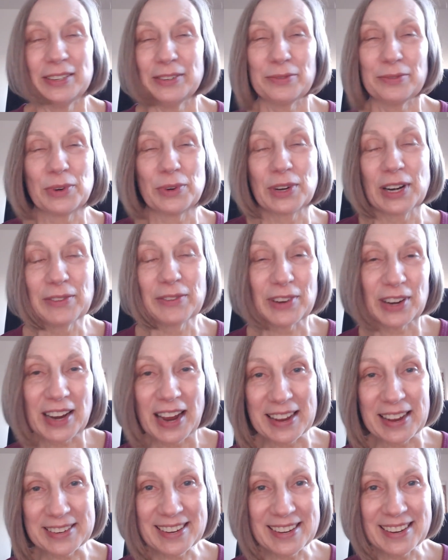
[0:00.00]
whatever
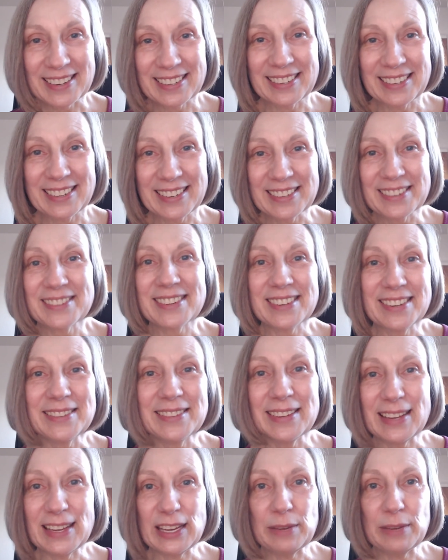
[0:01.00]
content it is in
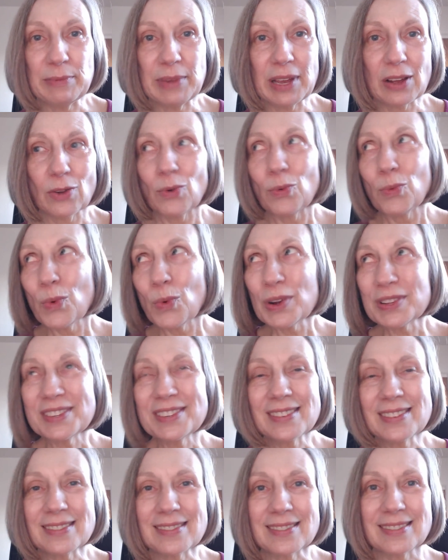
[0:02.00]
the email, what's
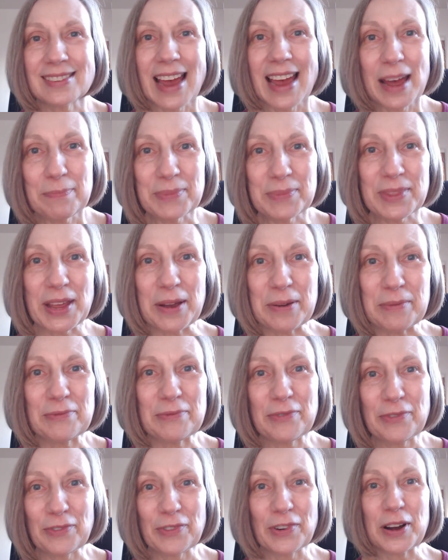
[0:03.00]
to stop them
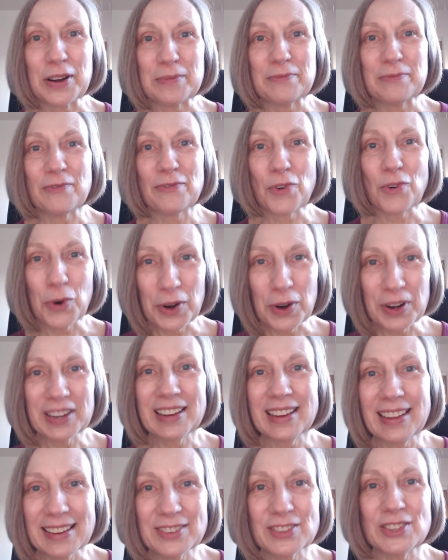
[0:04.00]
from forwarding
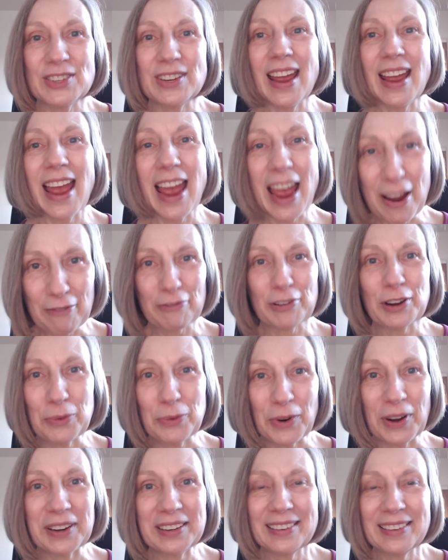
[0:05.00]
it to
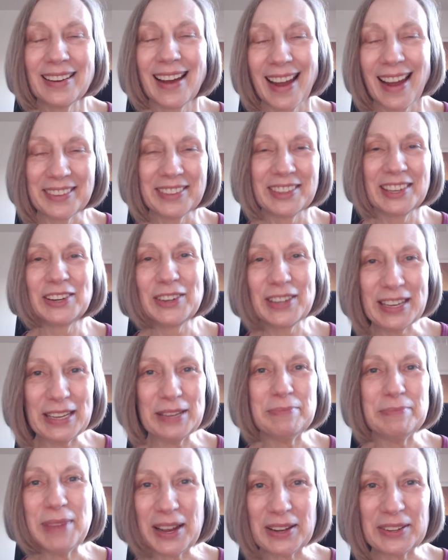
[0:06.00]
everyone on their
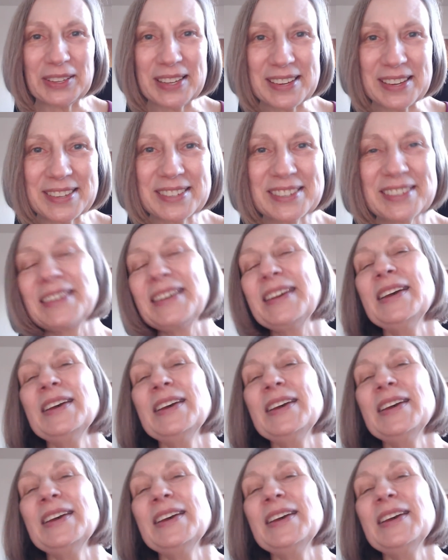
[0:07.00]
email list?